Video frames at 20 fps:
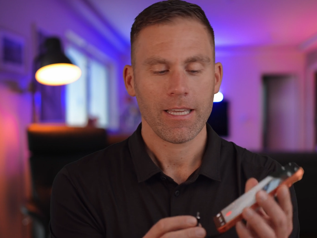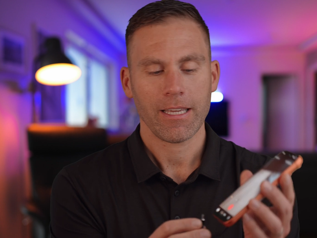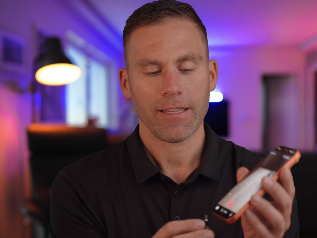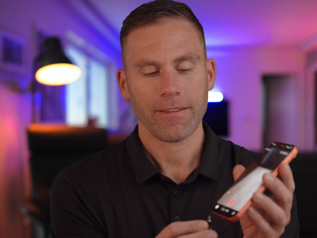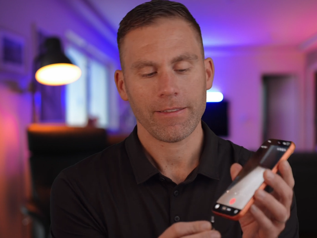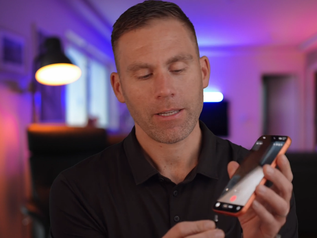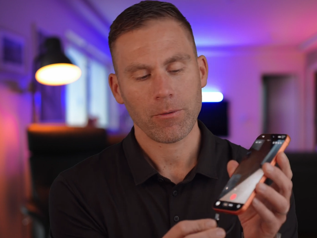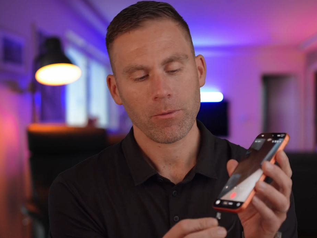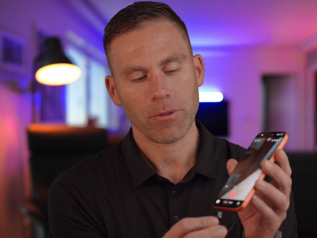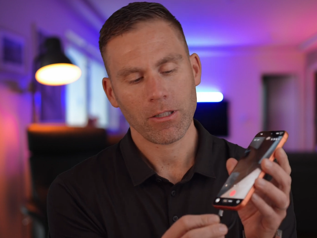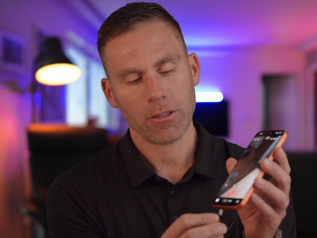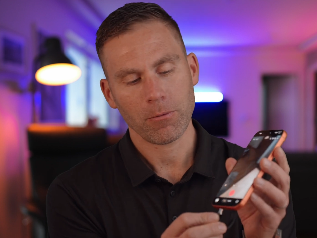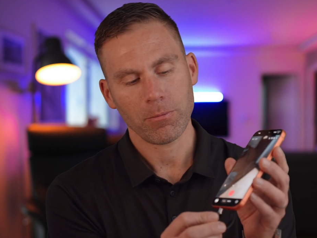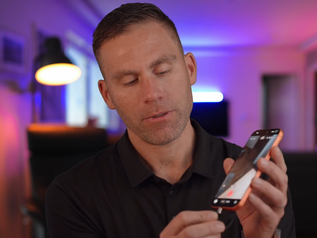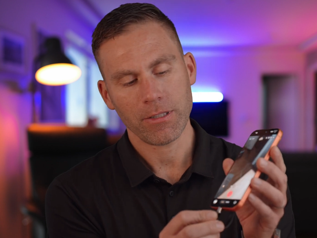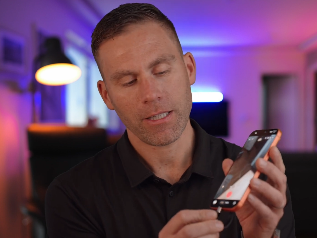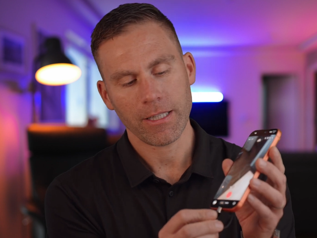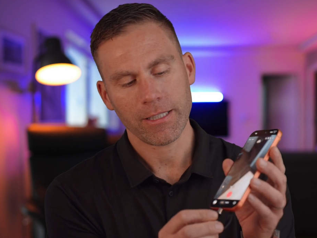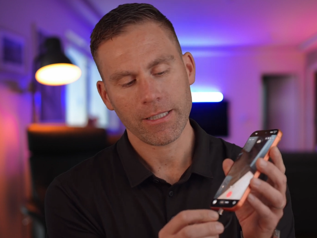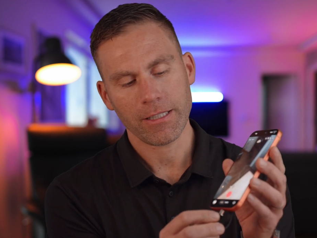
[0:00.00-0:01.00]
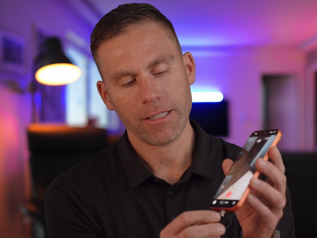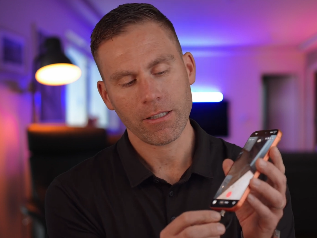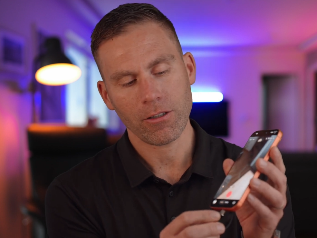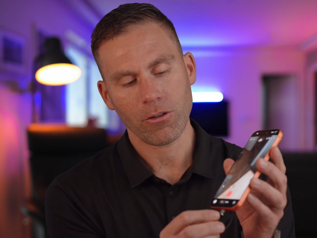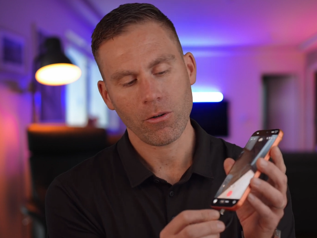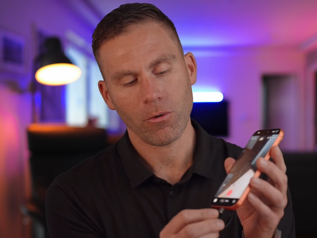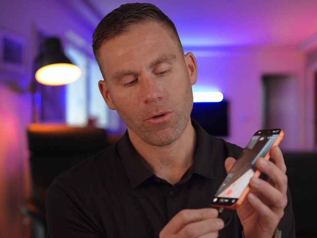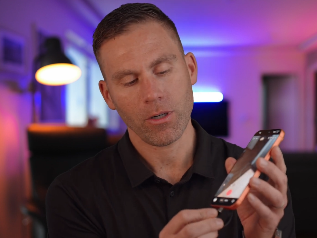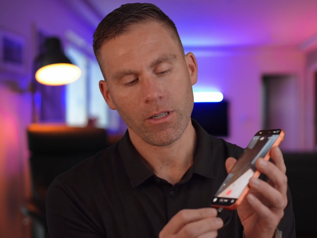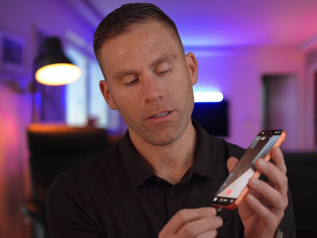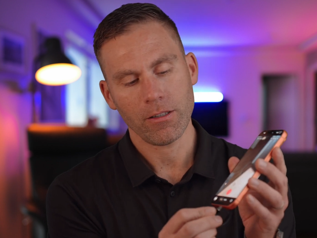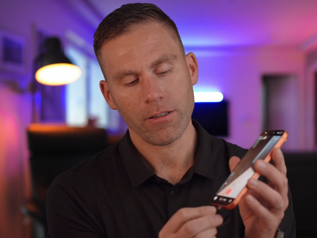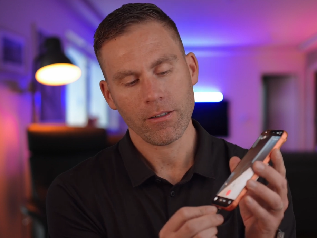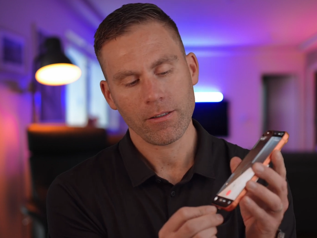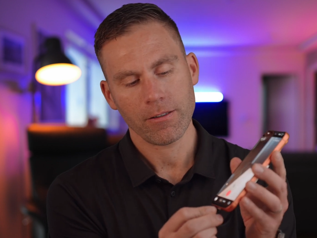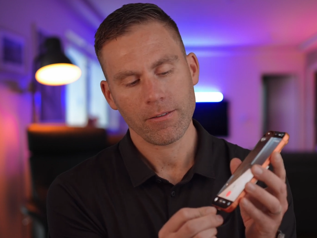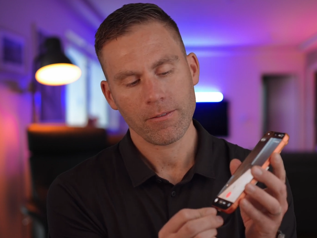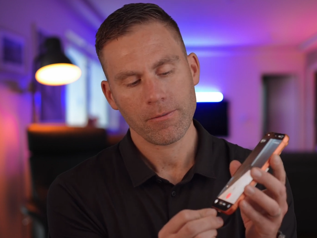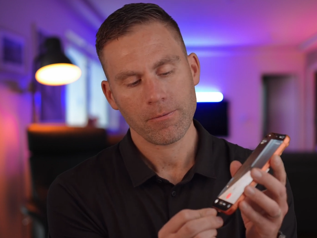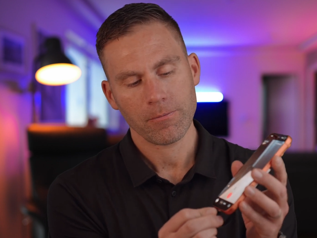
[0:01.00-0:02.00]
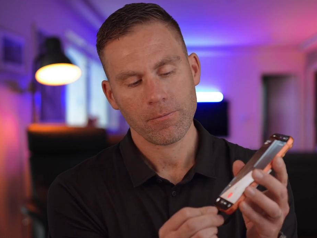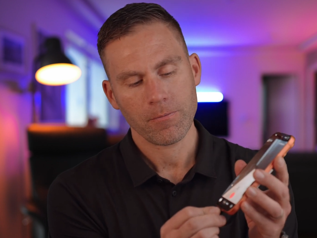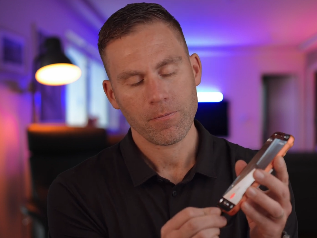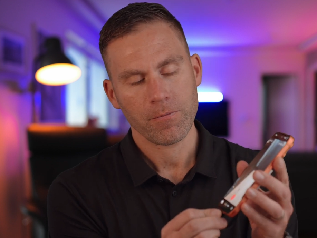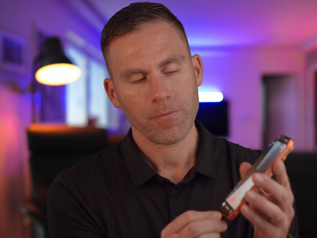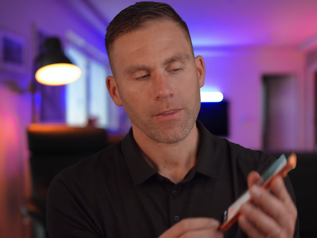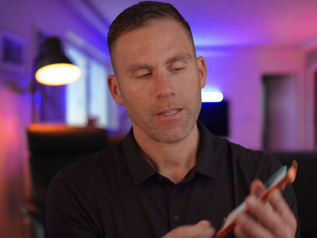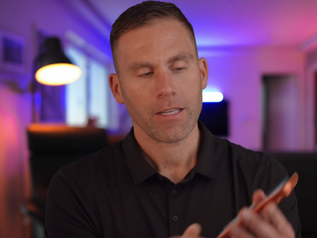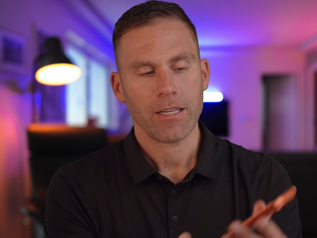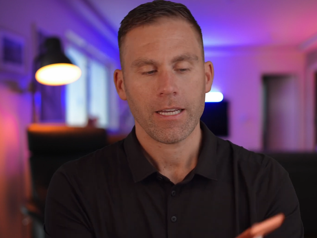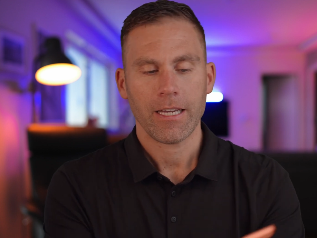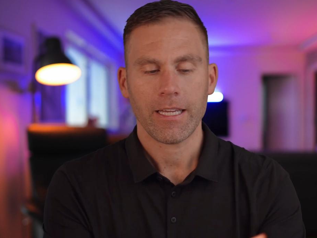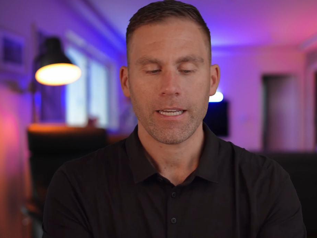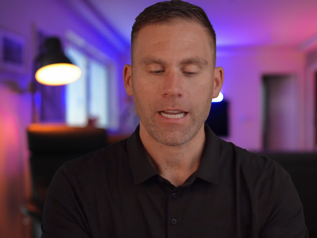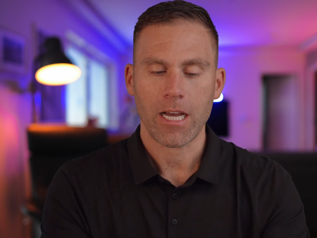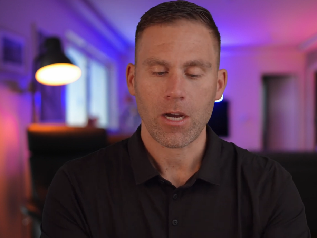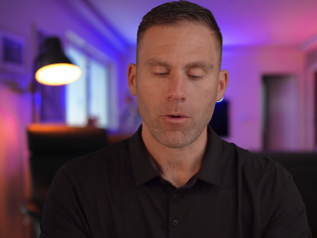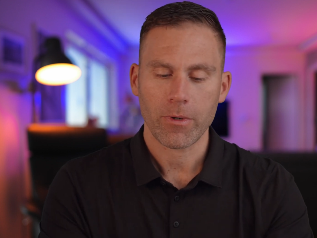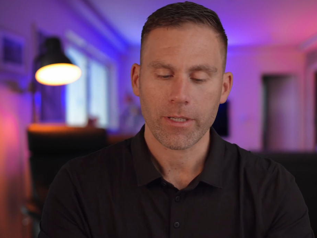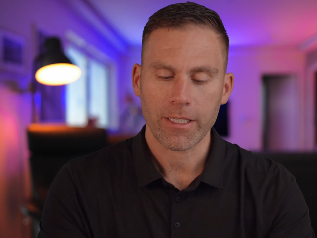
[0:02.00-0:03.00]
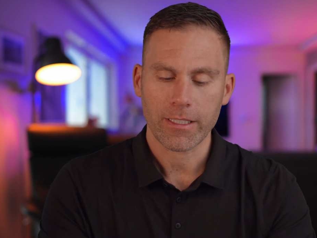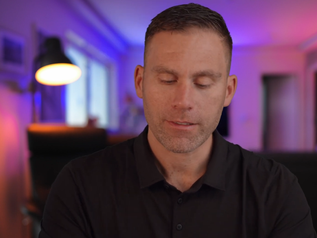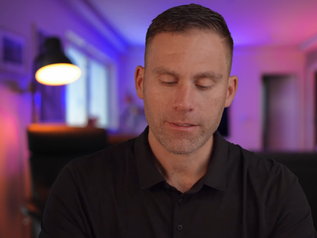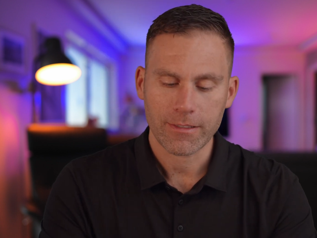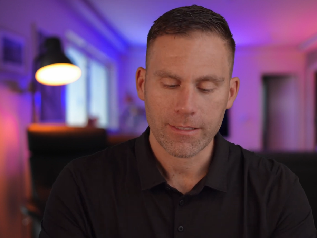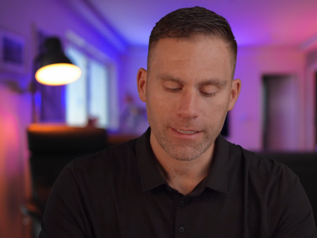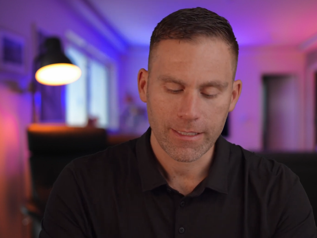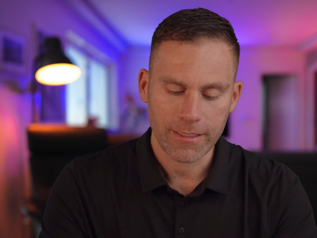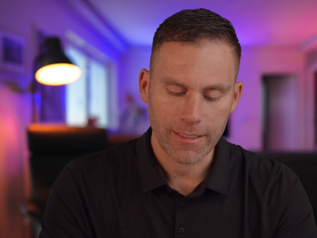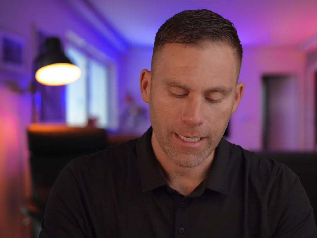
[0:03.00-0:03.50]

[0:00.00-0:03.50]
and then we're going to plug in the cord. And now we can see